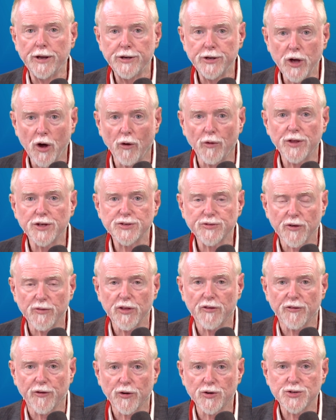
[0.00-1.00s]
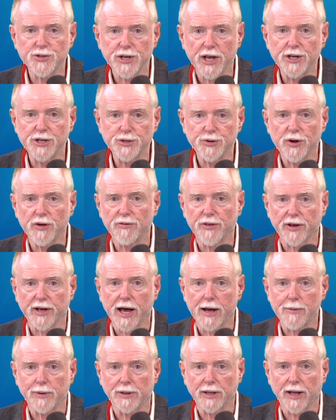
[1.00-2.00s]
know this from the first century of the
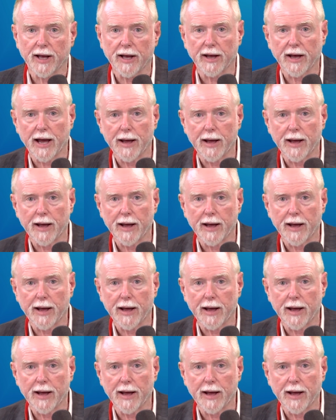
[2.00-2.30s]
Kabbalah.